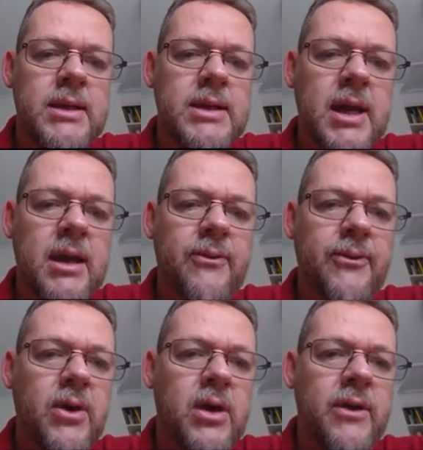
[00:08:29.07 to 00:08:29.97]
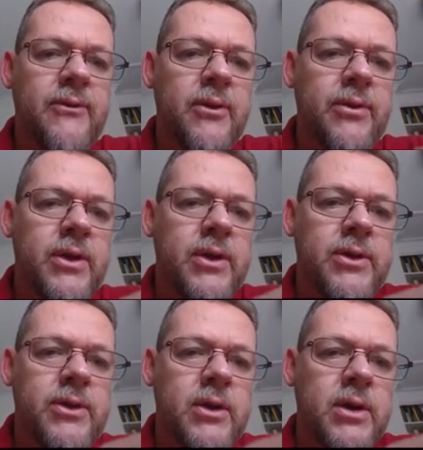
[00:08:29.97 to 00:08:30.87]
Take 5 on this
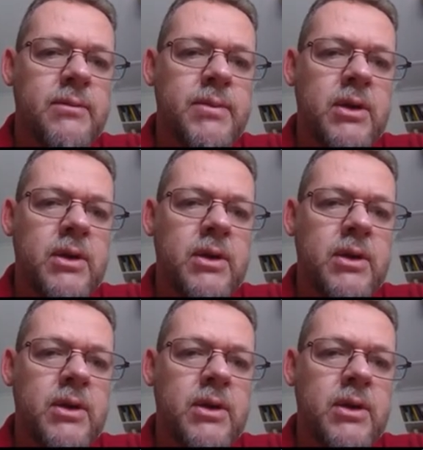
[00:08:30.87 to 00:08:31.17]
side